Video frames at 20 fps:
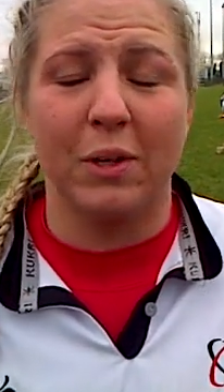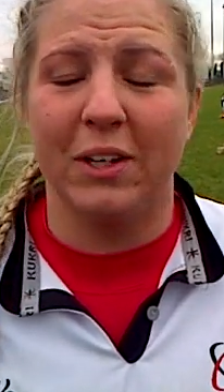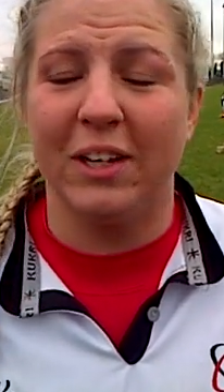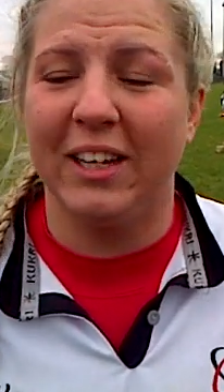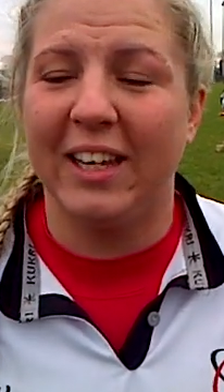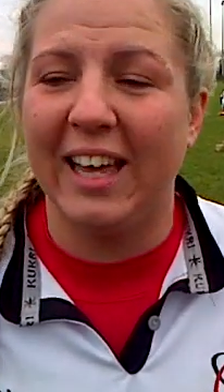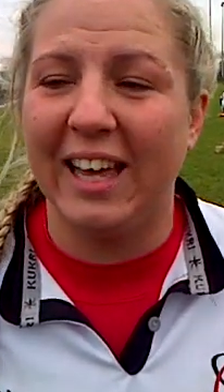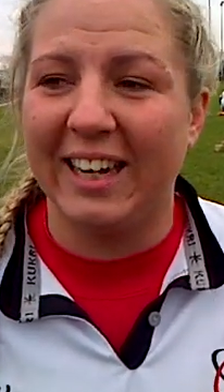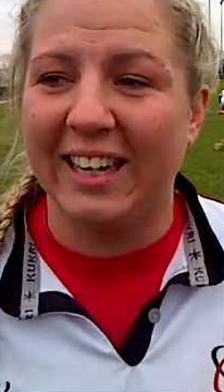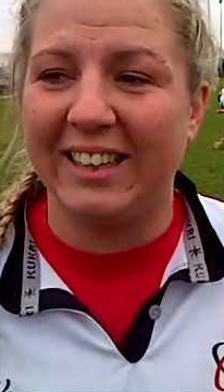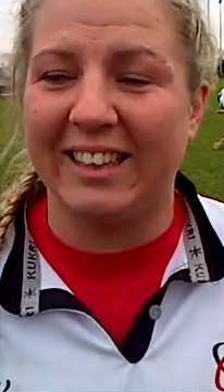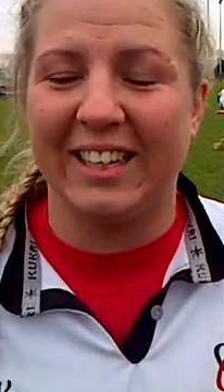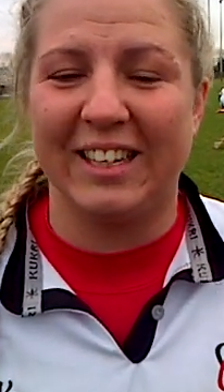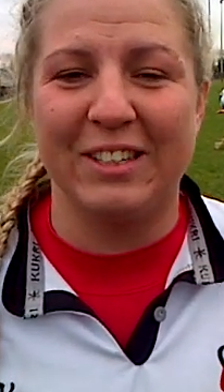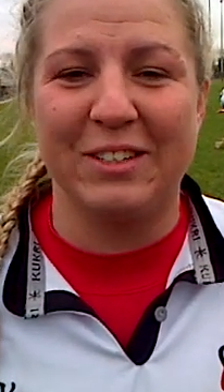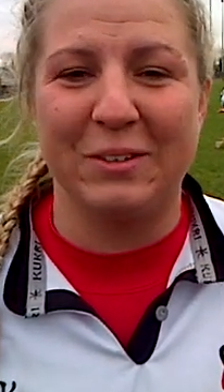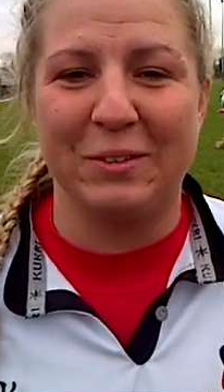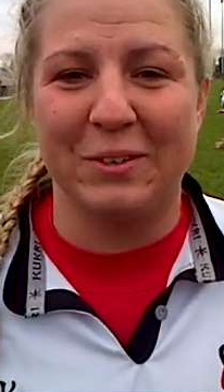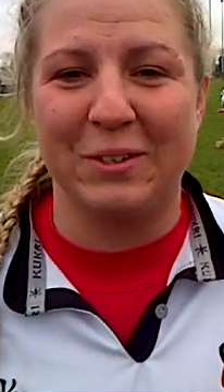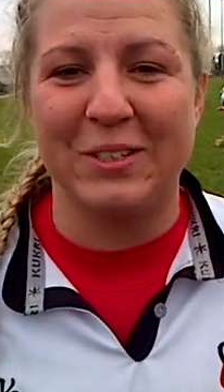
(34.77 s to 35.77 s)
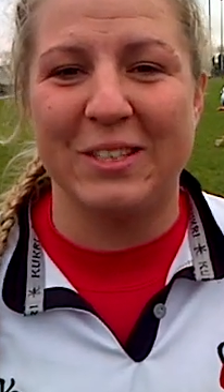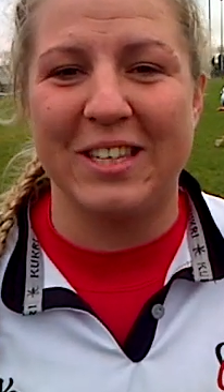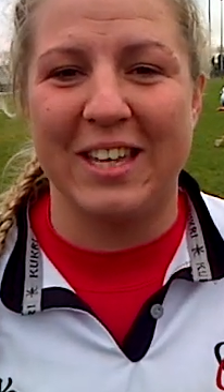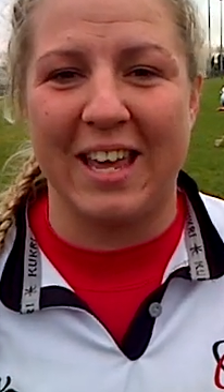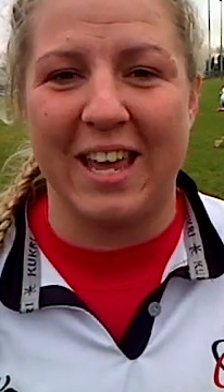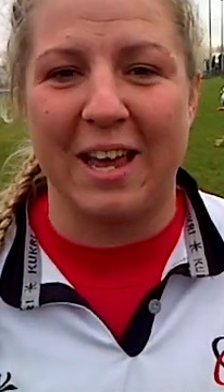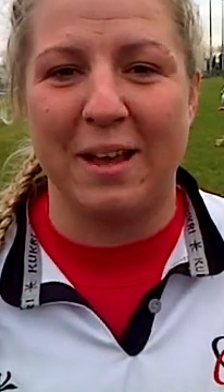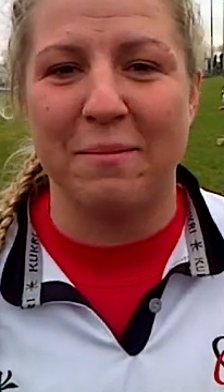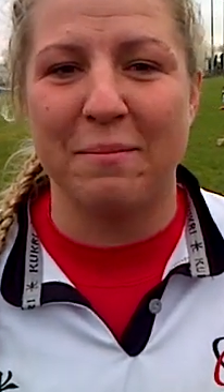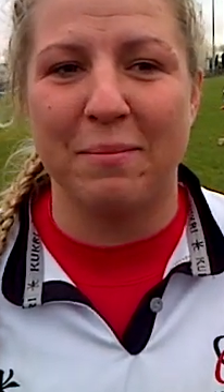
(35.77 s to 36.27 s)
going to get it there towards
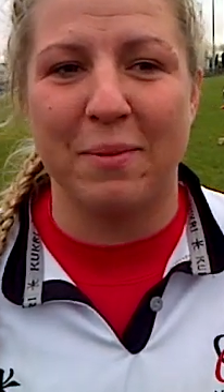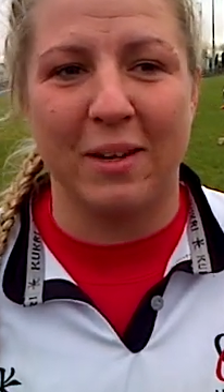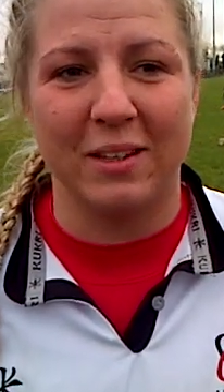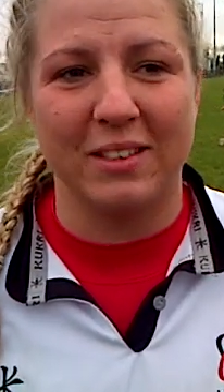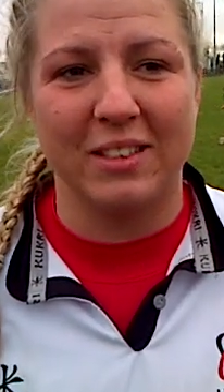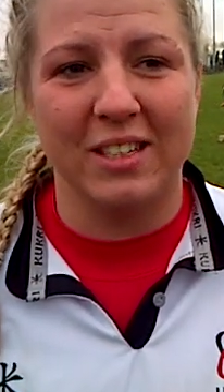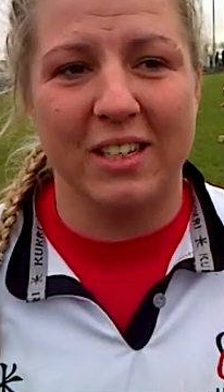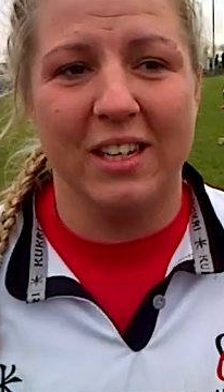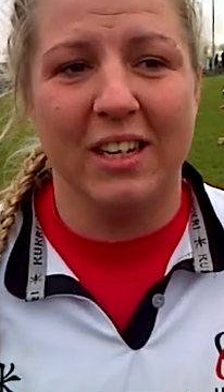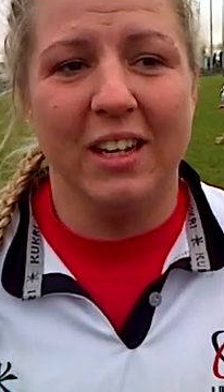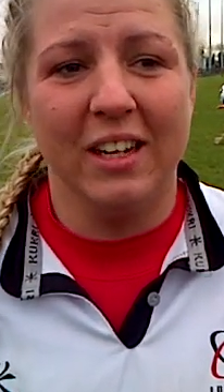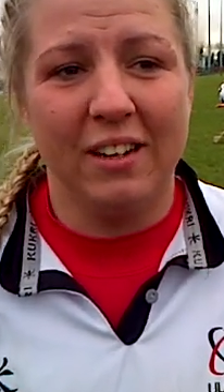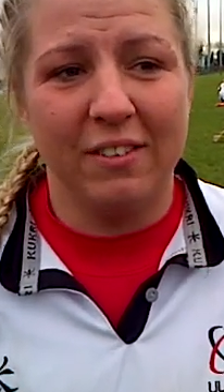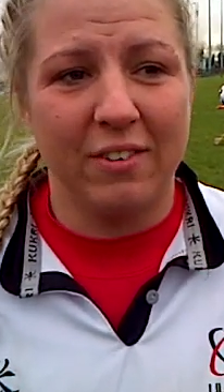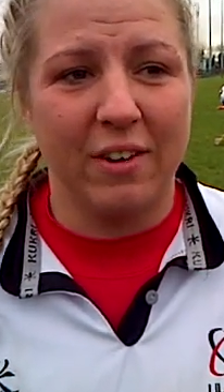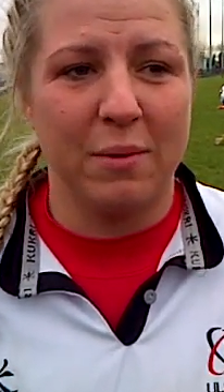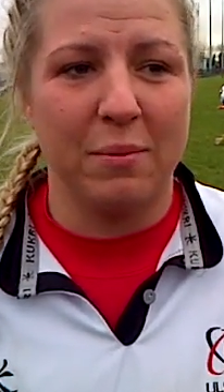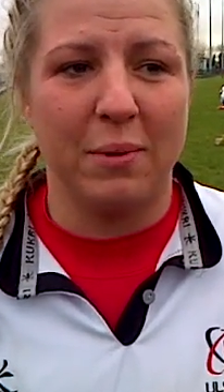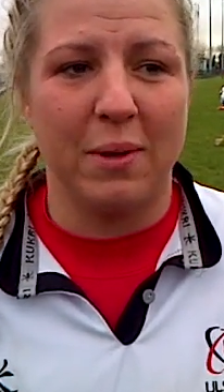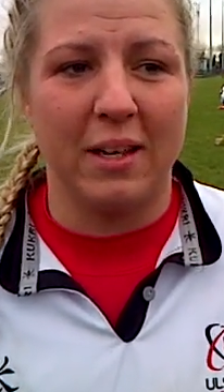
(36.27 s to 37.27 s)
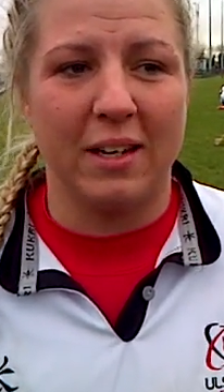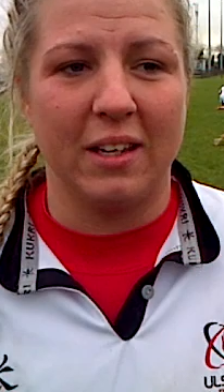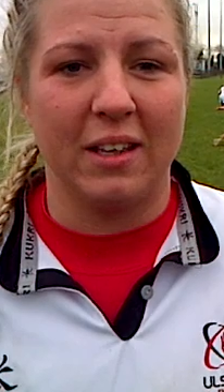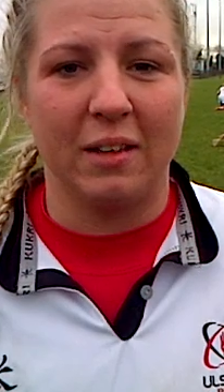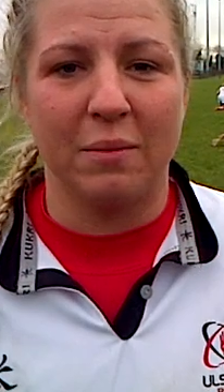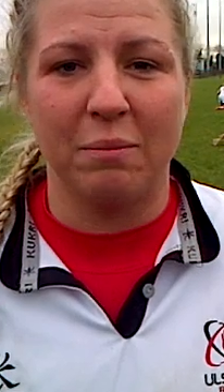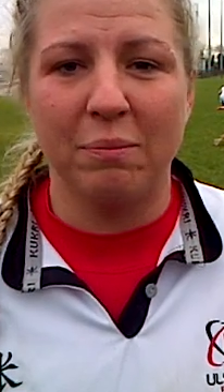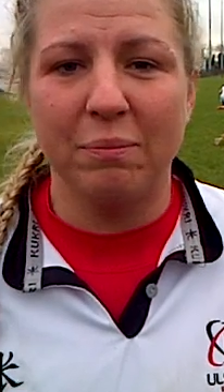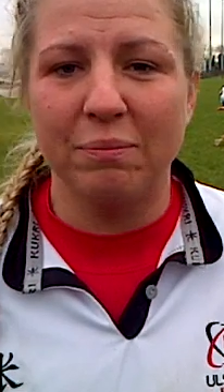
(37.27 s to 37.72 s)
the end, but fair play to them.